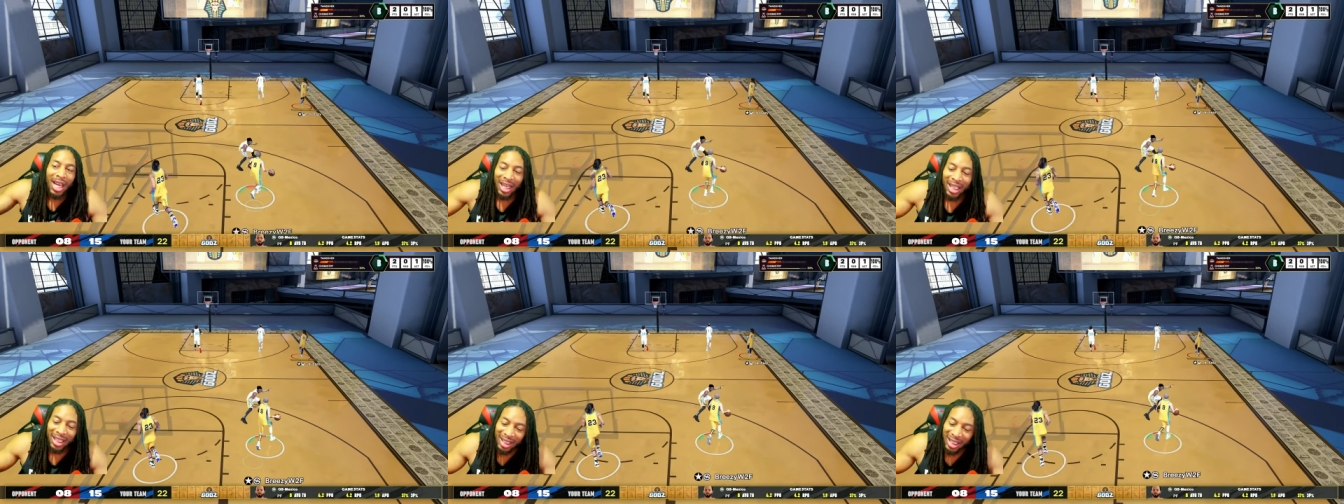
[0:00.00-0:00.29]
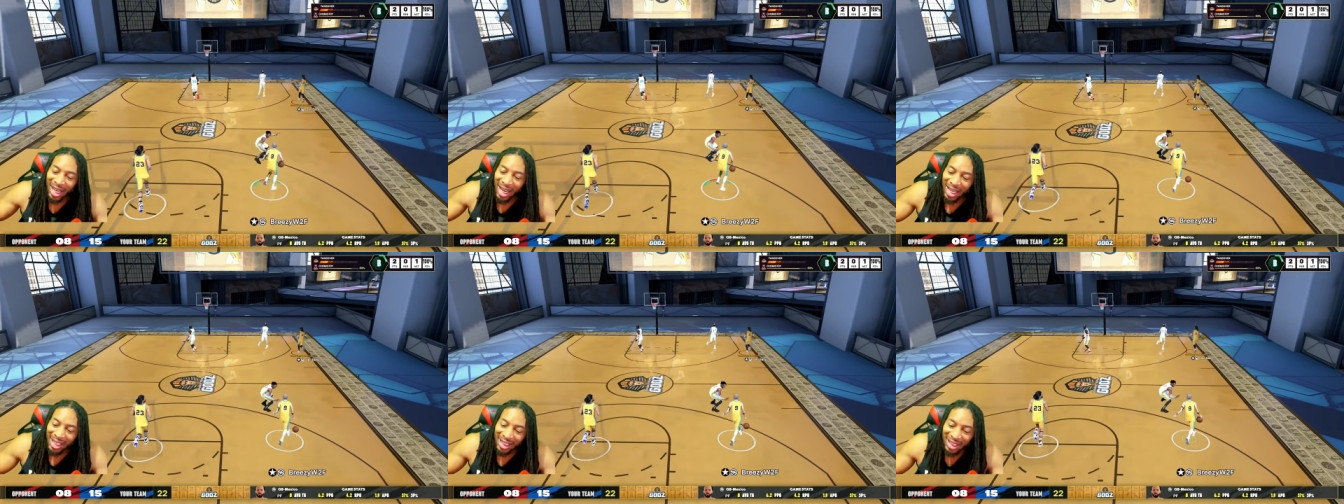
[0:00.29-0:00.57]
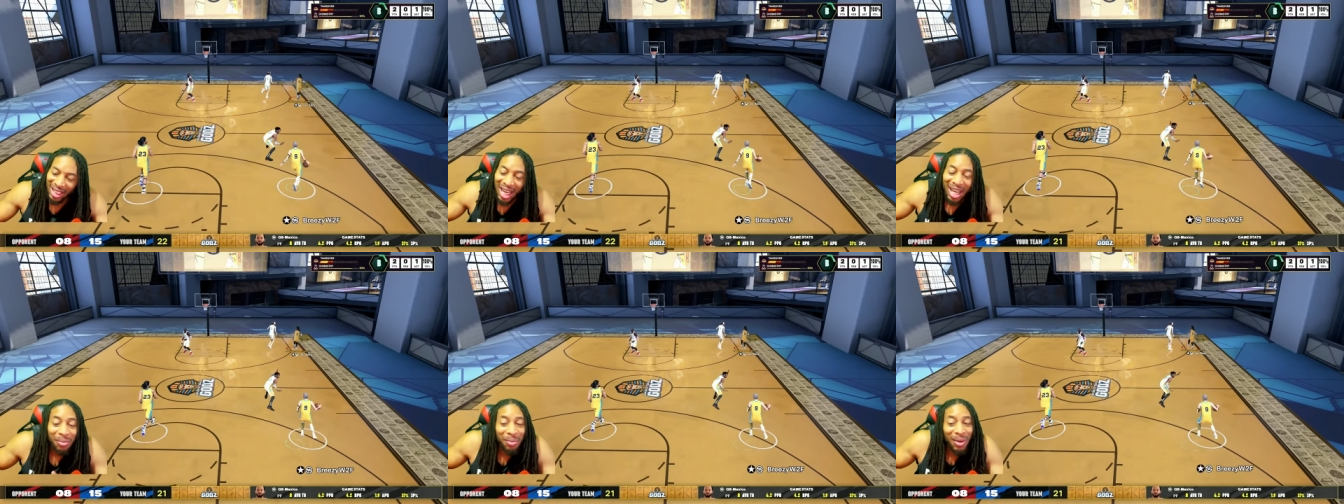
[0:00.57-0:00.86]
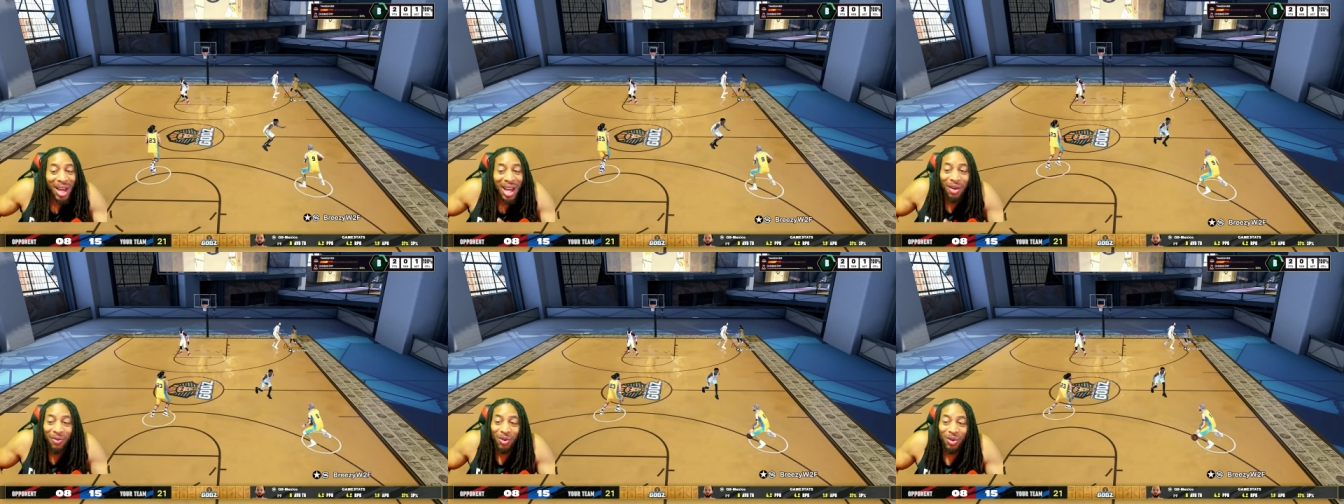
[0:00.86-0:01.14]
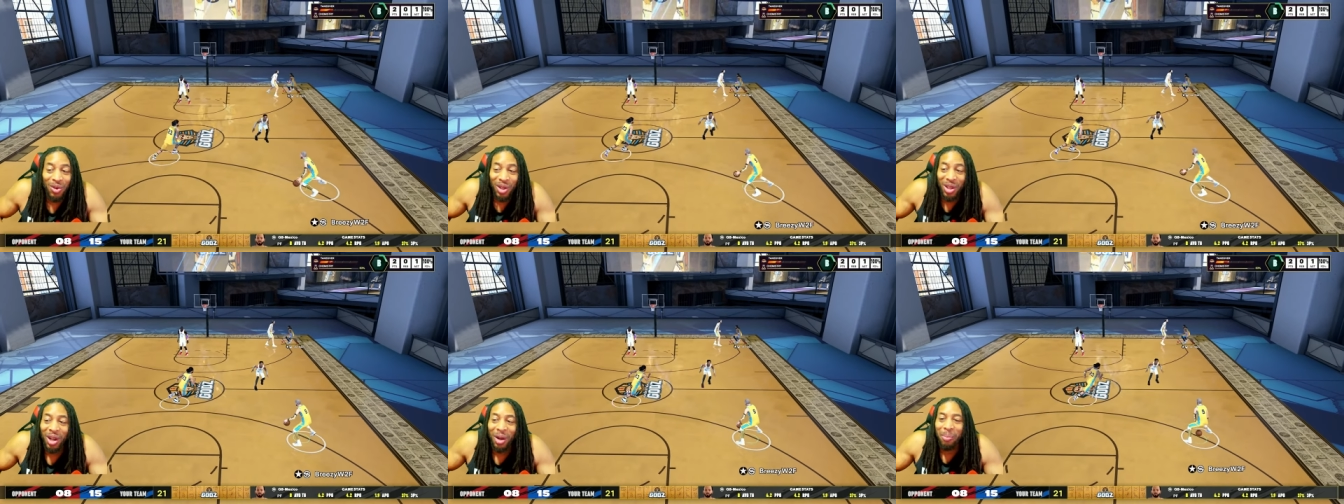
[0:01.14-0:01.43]
He said, Jai, man, if you
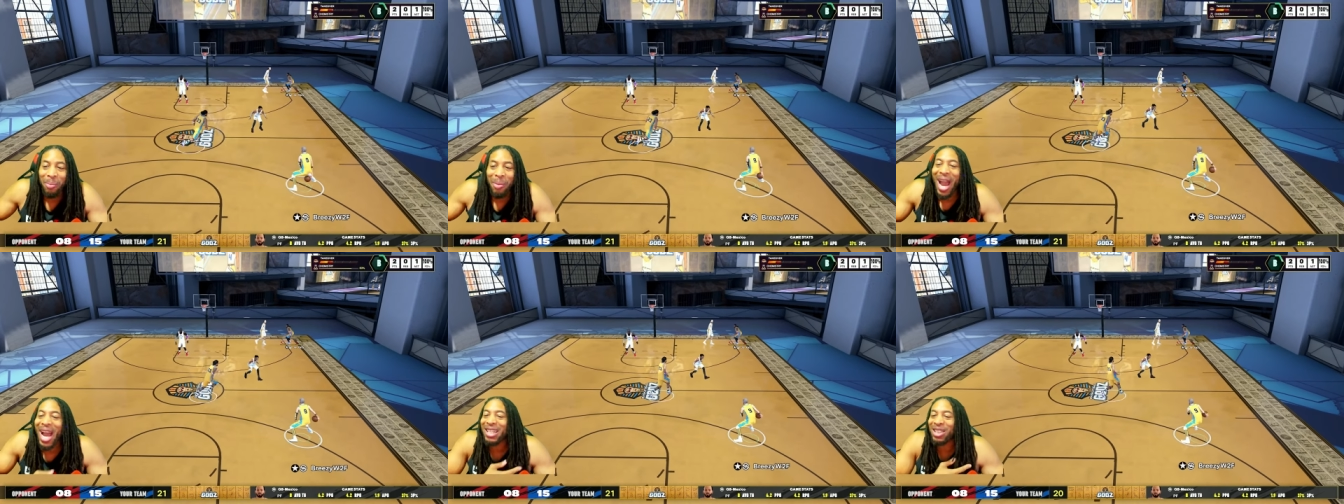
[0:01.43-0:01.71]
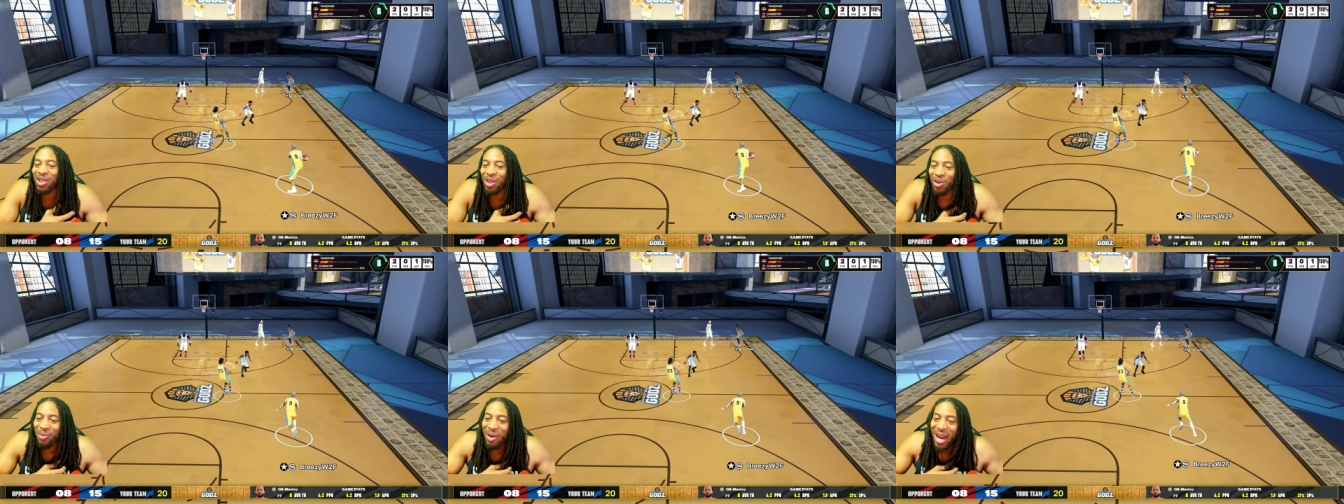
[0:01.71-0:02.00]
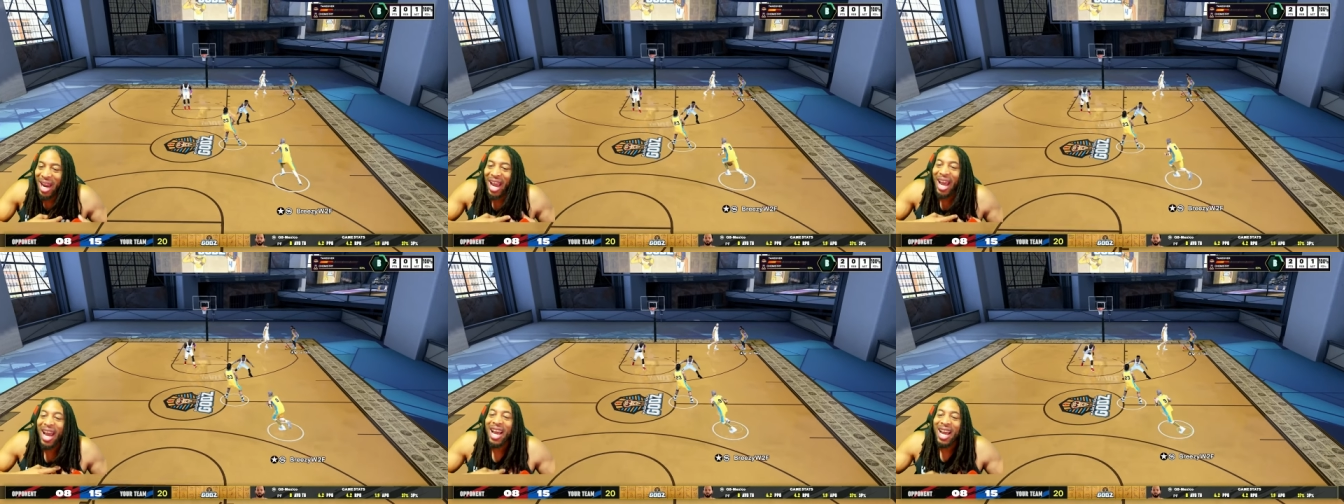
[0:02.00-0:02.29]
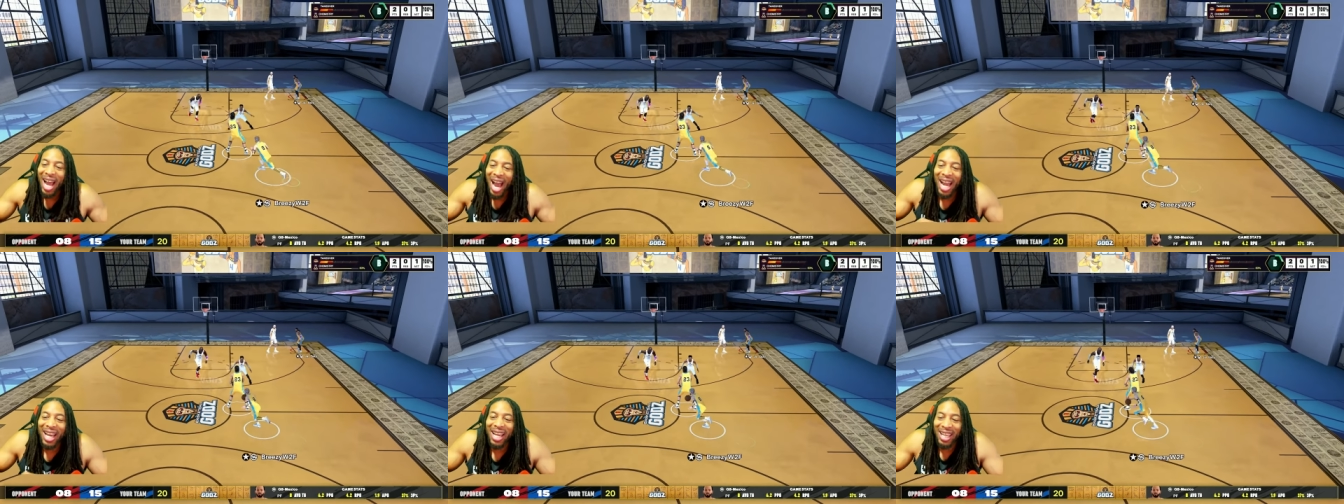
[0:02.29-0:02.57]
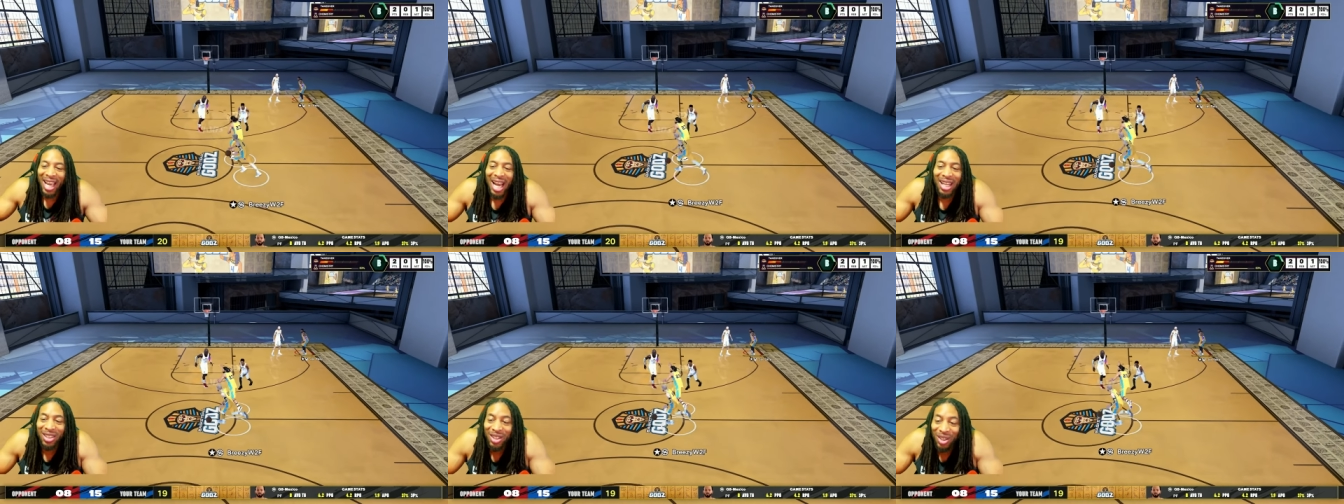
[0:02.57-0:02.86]
need a master, man, I
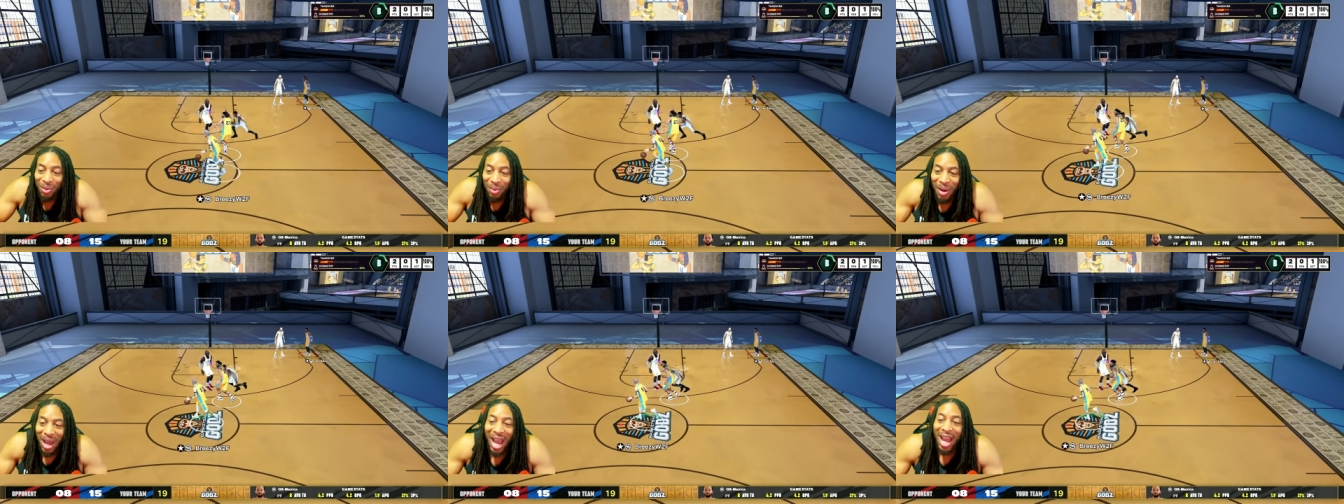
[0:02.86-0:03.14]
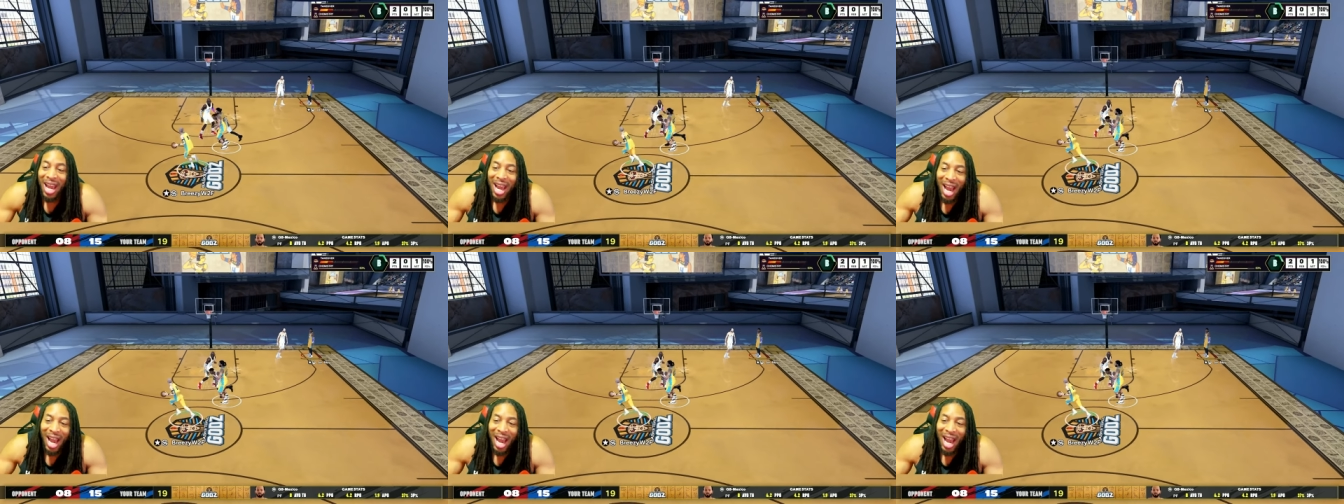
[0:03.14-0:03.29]
got you, man.